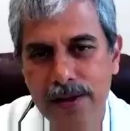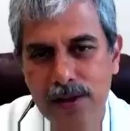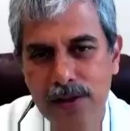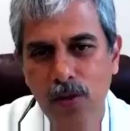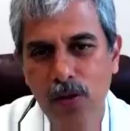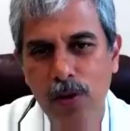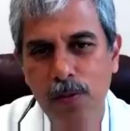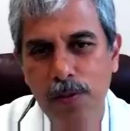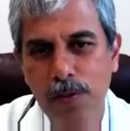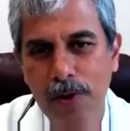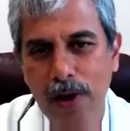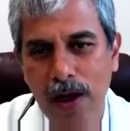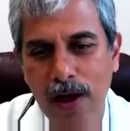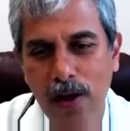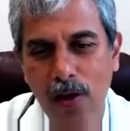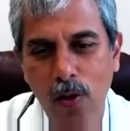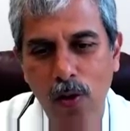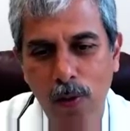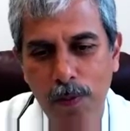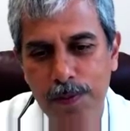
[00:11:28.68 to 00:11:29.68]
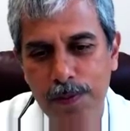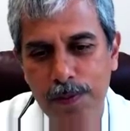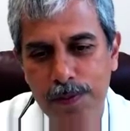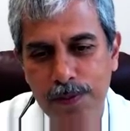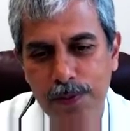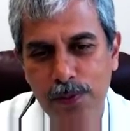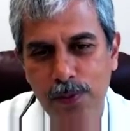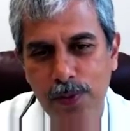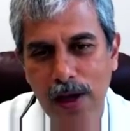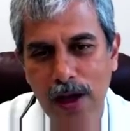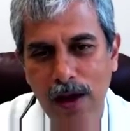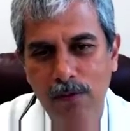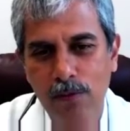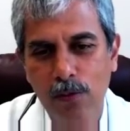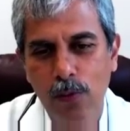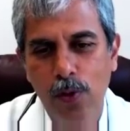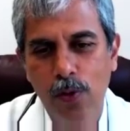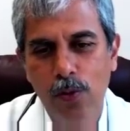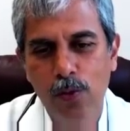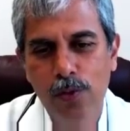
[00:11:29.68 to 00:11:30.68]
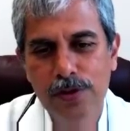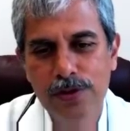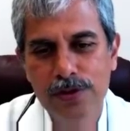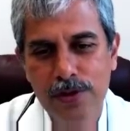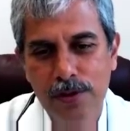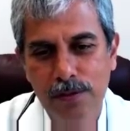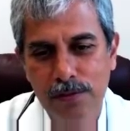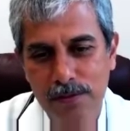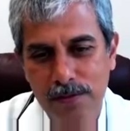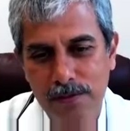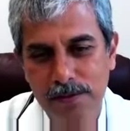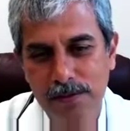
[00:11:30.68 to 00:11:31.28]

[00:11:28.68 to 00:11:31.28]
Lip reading: going to, I hope we have more wisdom.